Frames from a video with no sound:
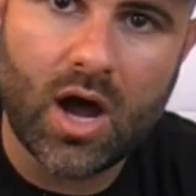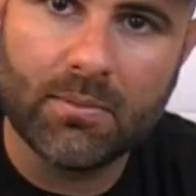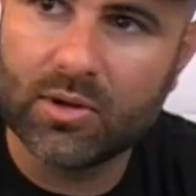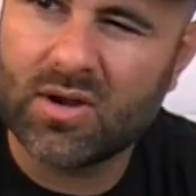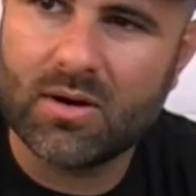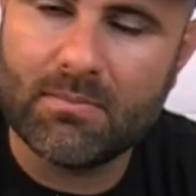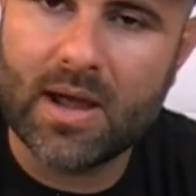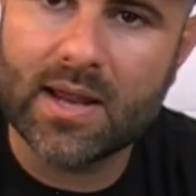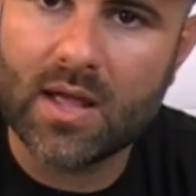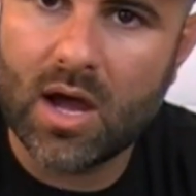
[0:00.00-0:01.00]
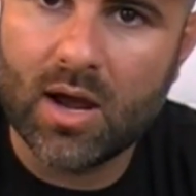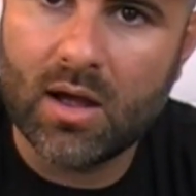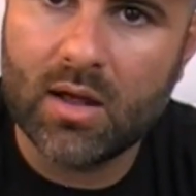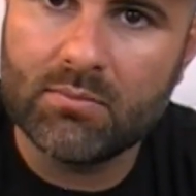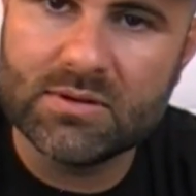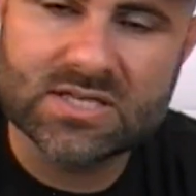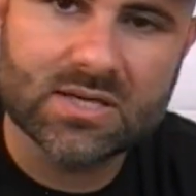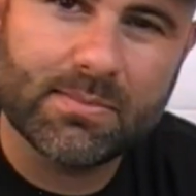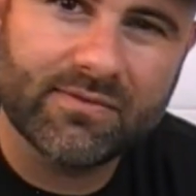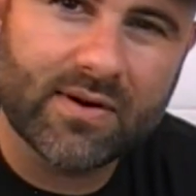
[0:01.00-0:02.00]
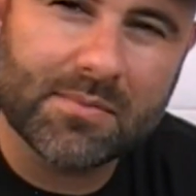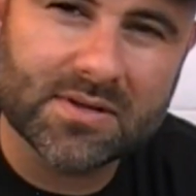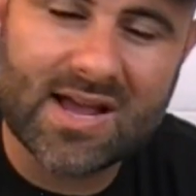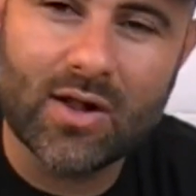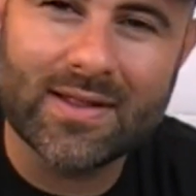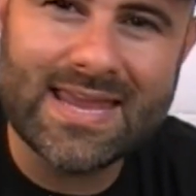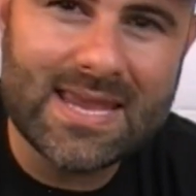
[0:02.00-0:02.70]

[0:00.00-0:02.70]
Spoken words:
look up my Mississippi Fred McDowell